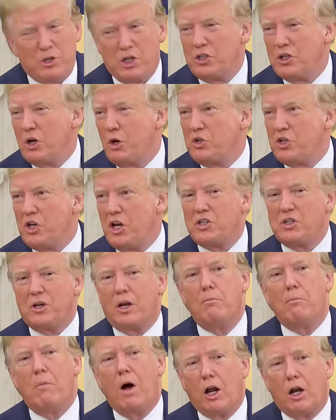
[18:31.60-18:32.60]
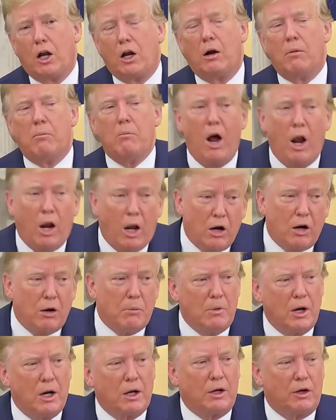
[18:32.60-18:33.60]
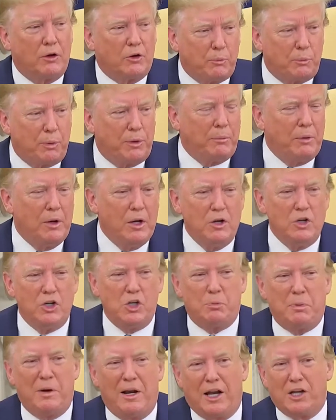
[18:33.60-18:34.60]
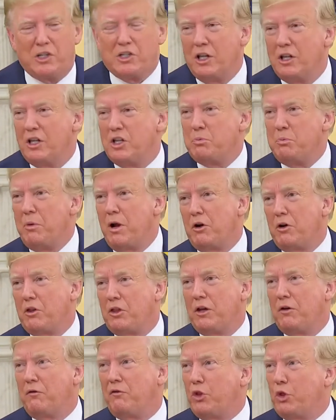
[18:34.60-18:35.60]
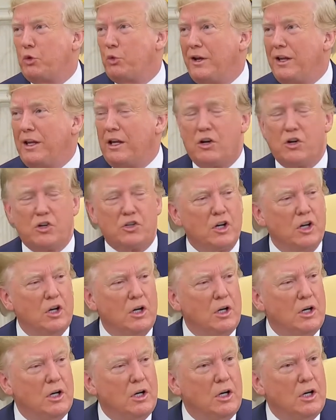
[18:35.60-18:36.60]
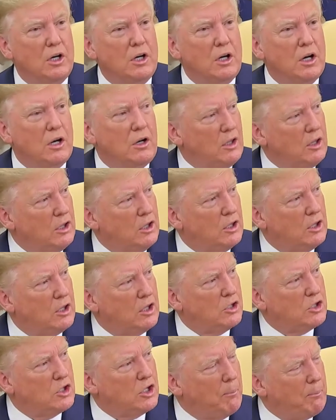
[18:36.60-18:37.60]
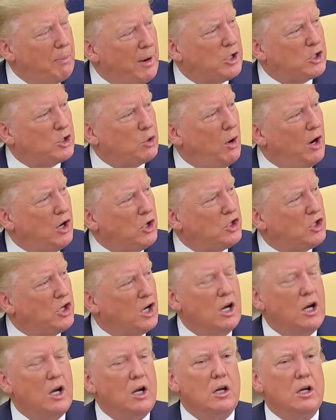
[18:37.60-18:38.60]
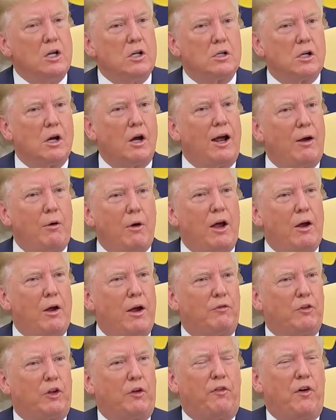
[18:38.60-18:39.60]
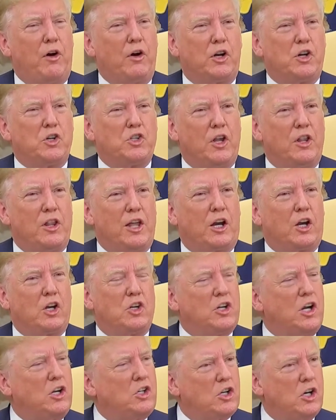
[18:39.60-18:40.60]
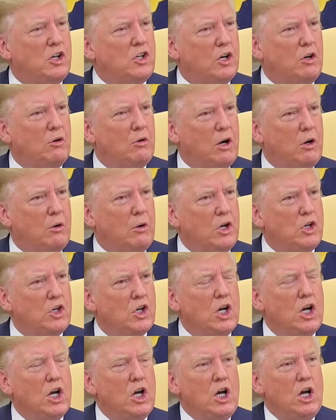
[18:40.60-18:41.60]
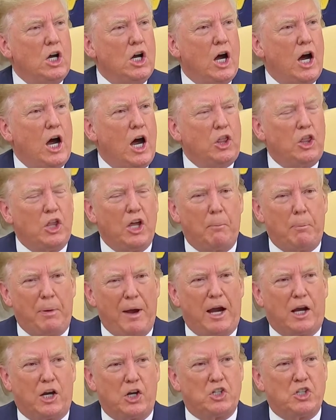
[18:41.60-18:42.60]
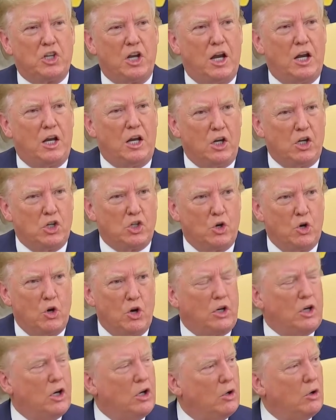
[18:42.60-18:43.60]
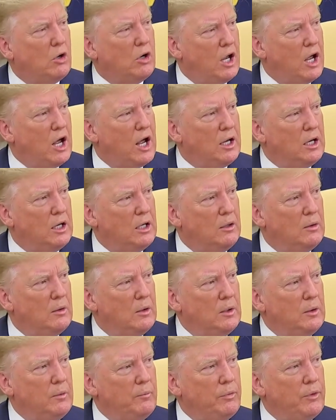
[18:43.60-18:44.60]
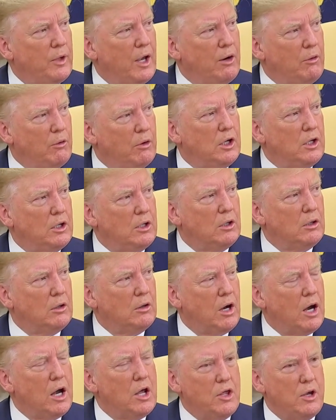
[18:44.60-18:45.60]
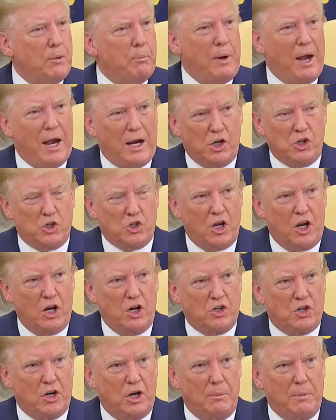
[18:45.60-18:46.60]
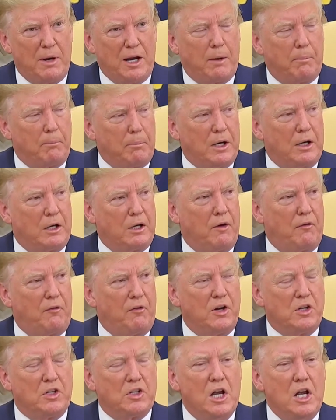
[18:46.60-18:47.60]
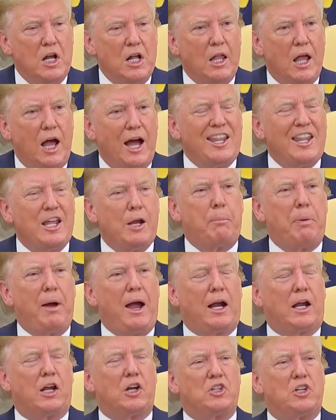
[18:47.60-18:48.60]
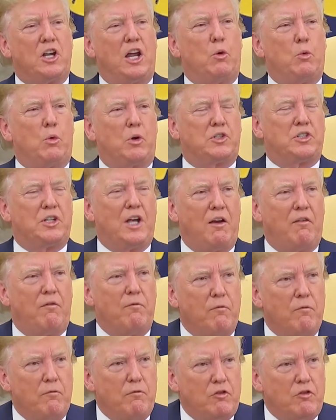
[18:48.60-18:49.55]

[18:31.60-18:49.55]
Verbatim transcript: she's always asking Mueller, Mueller, Mueller. She's been asking this Mueller thing for three years. It's your best question. So I, I have to focus on that because that's such a great question. I think Pakistan is going to do a lot. I really do. I think Pakistan is going to make a big difference. I think Pakistan will save